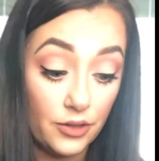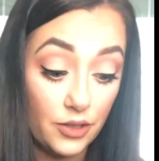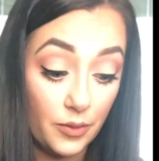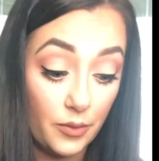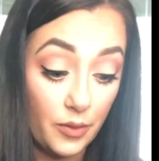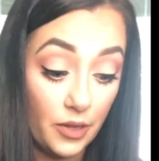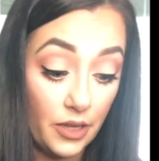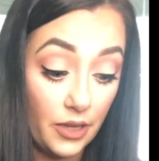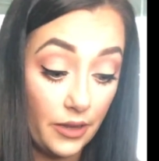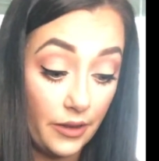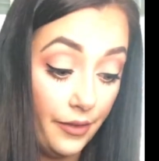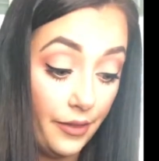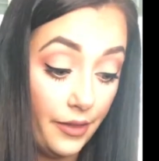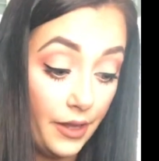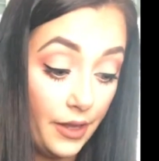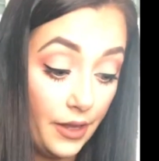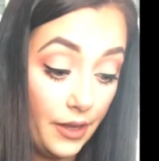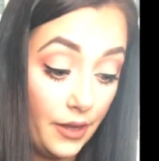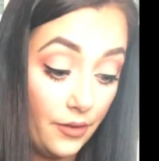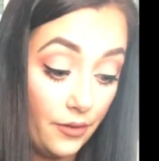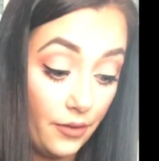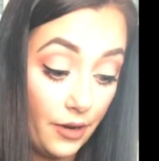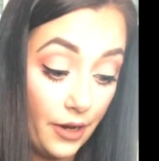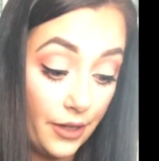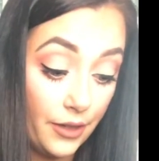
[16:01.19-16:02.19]
to me,
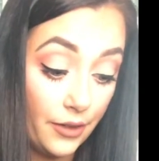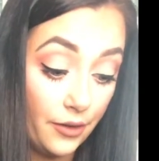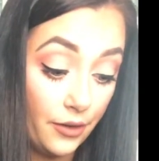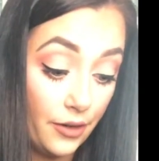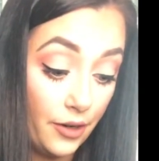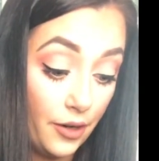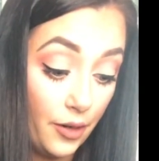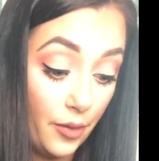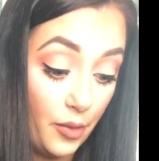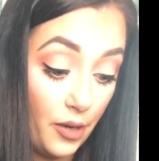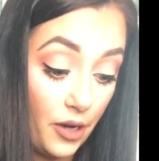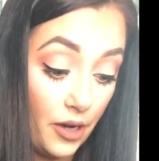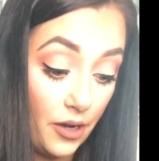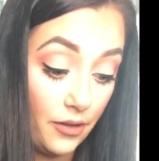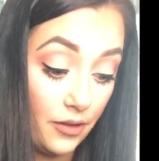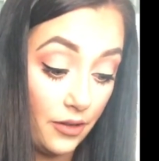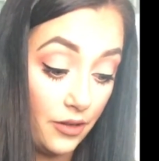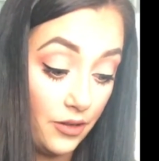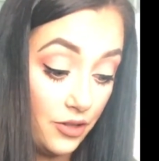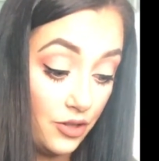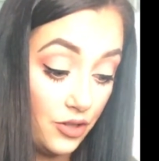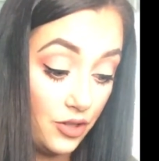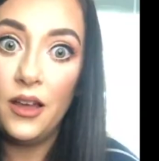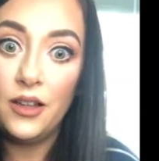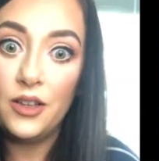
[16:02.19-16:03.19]
than regular nail
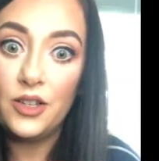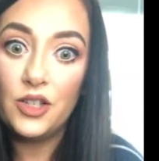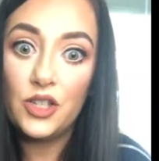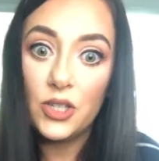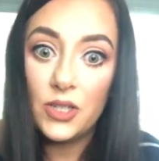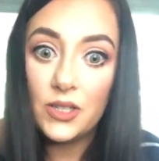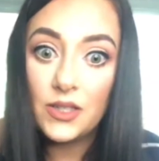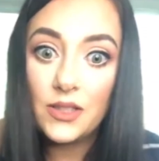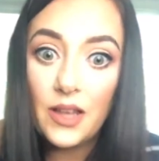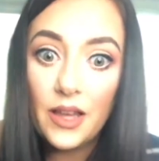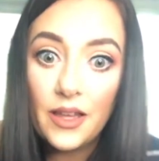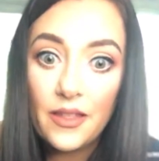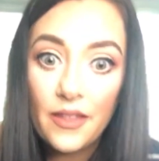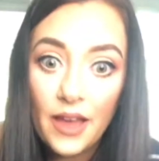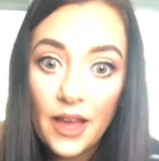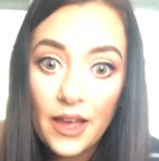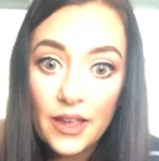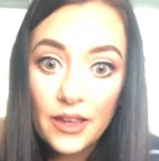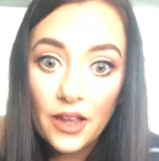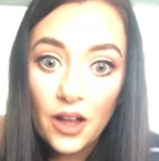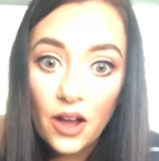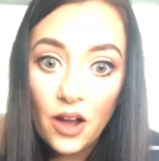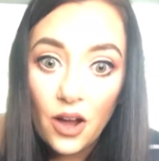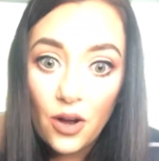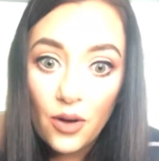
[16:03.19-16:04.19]
polish. Just like that,
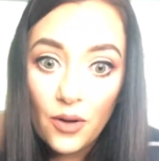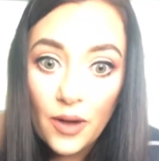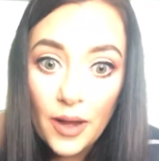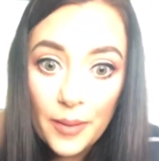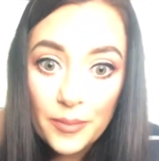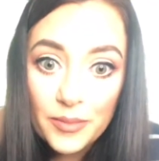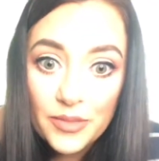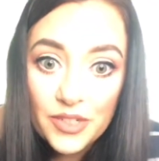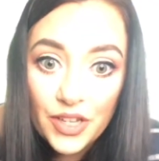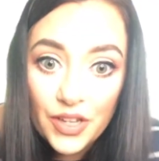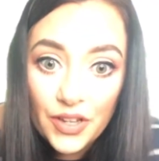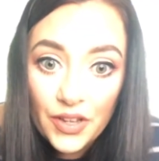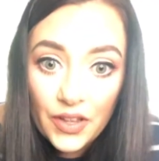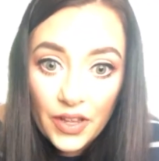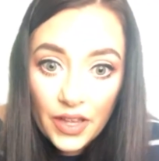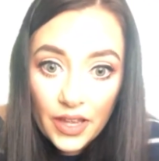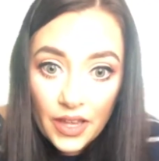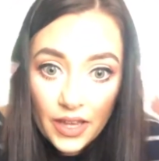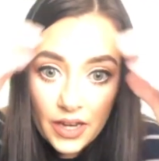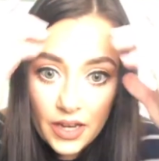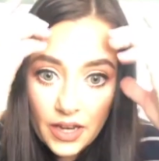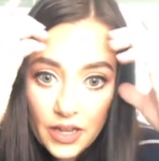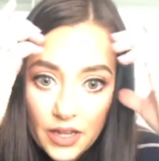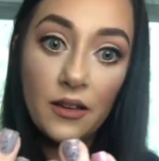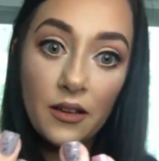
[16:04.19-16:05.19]
y'all, I'm
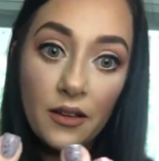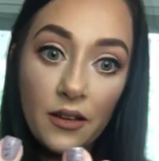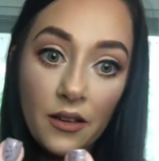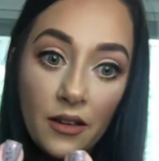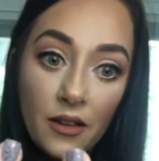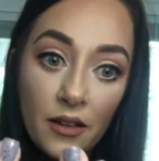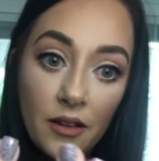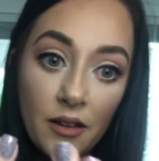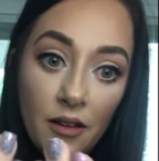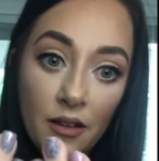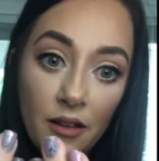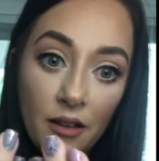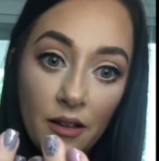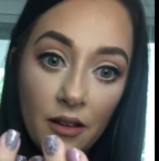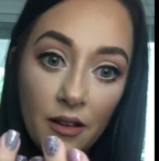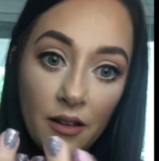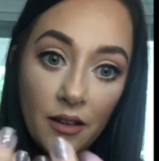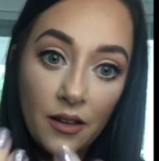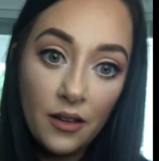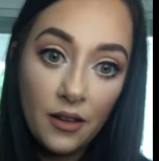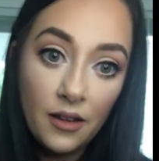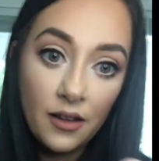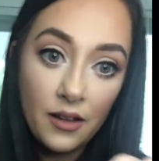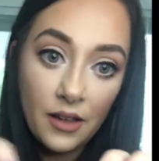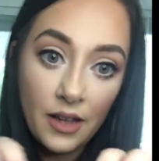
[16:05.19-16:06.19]
done.
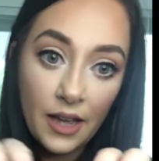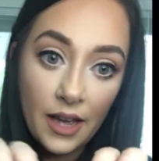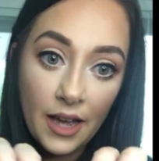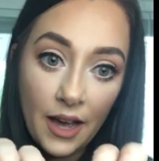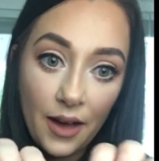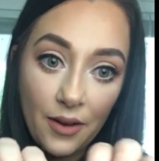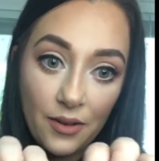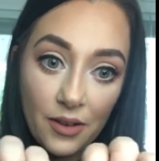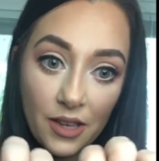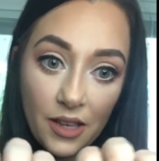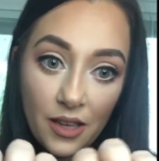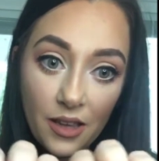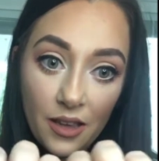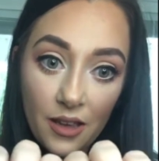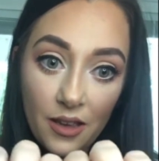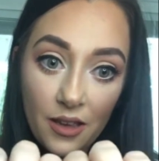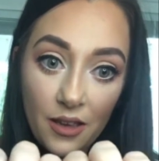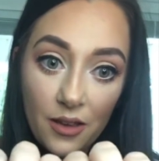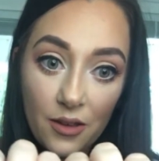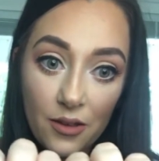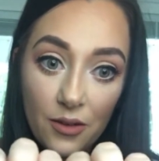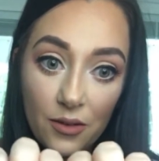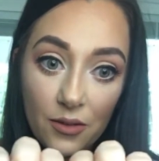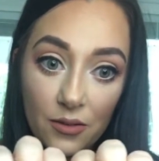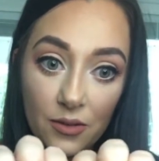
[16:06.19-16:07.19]
How
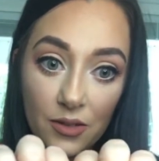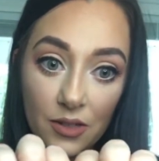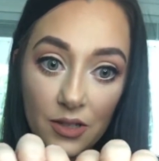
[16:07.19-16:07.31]
cute